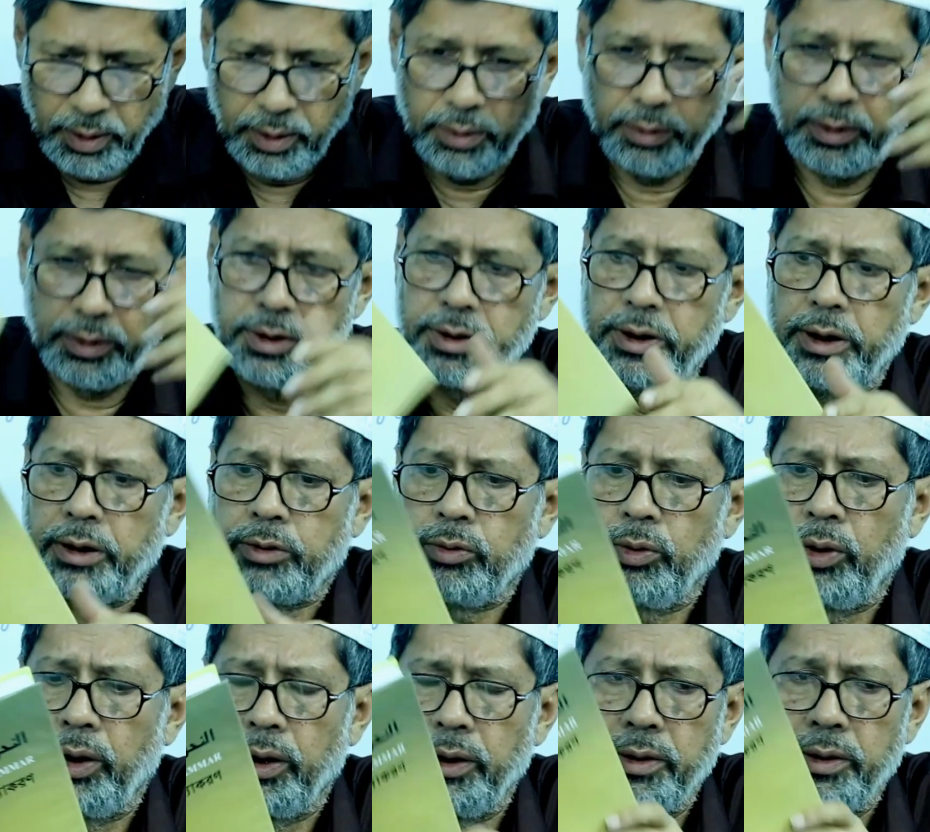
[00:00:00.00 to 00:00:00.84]
This
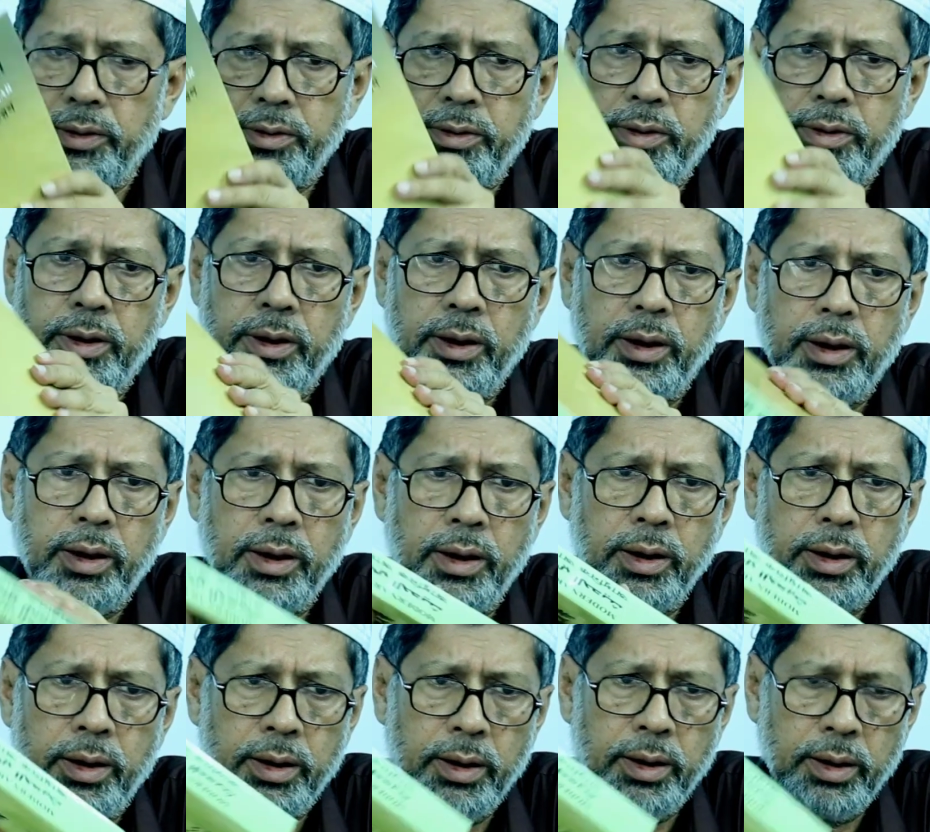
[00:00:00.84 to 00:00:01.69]
dictionary is
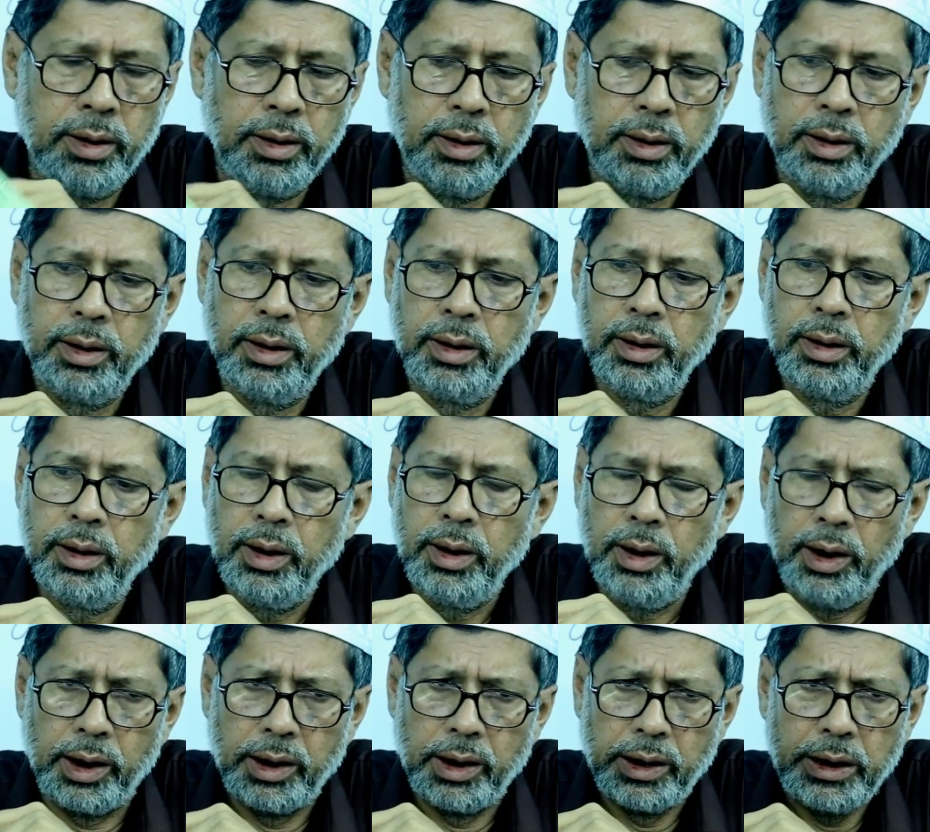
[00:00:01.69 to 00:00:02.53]

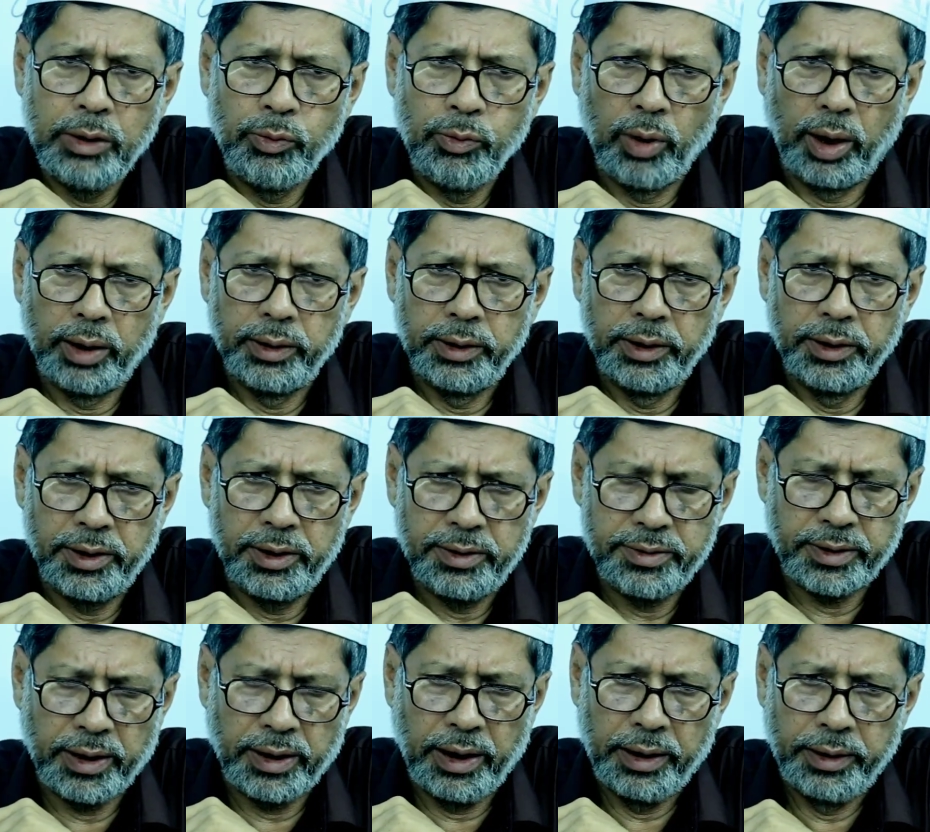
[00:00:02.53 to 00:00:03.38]
a new one in
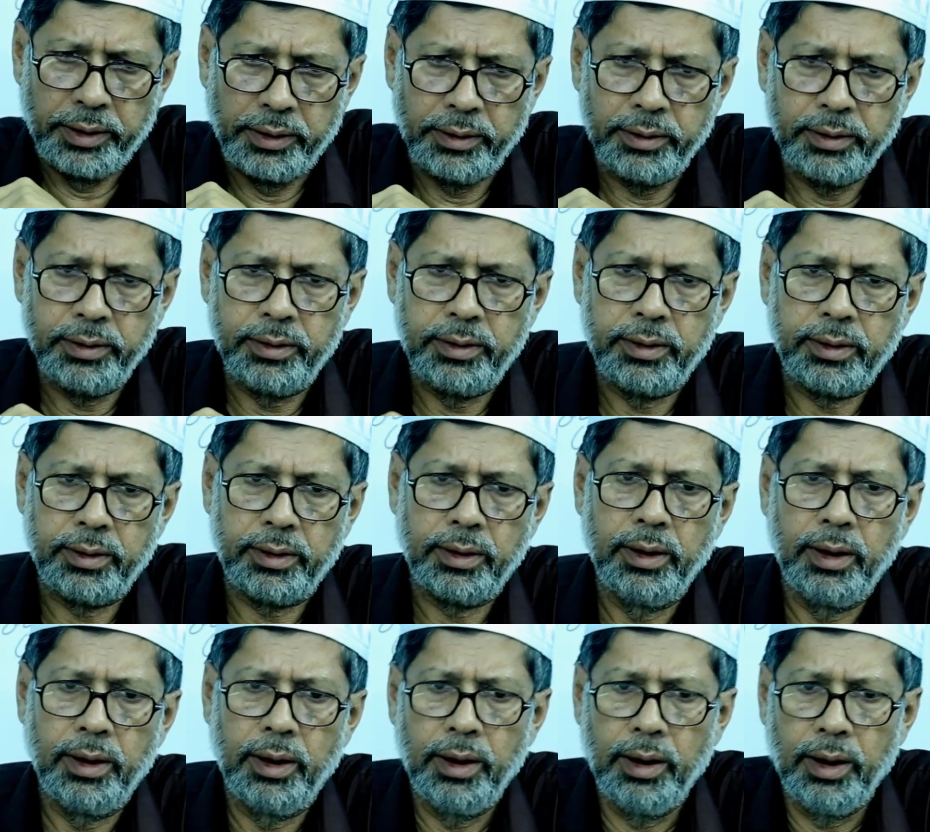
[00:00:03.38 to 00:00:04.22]
its kind
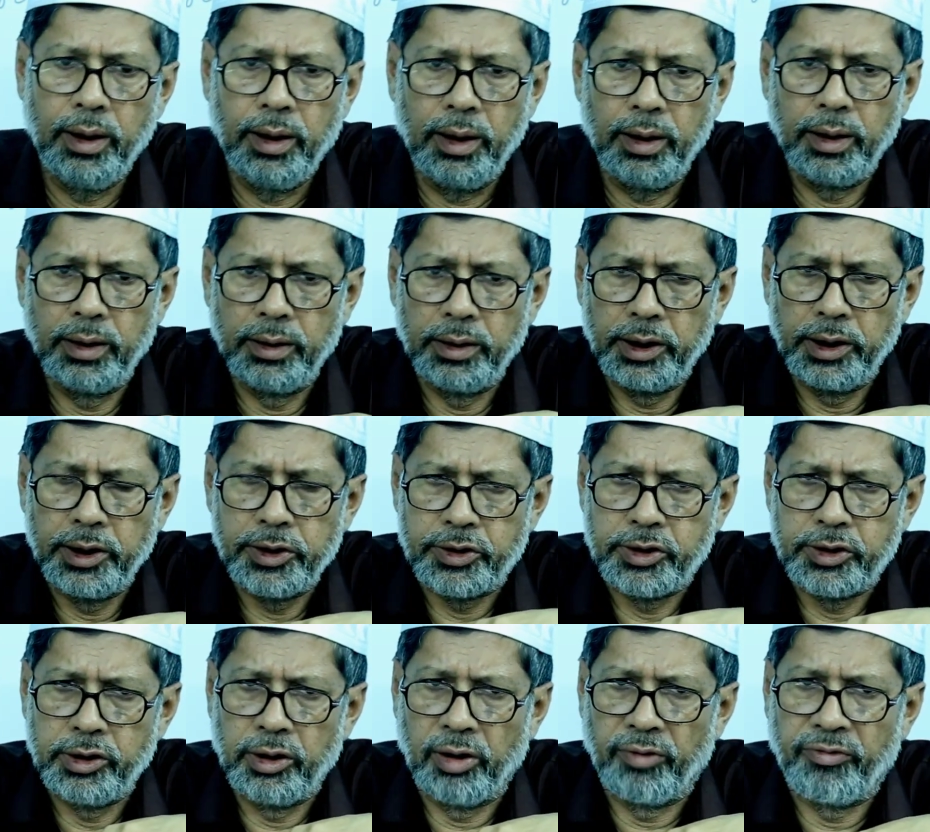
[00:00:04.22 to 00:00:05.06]
in the
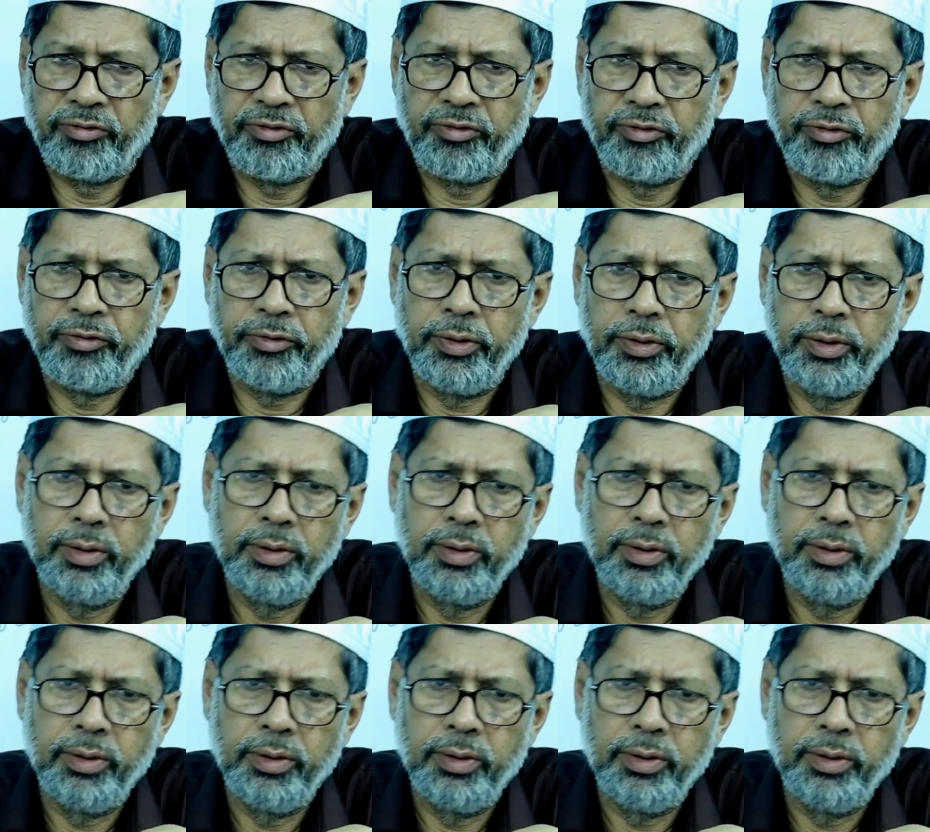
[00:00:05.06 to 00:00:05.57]
history of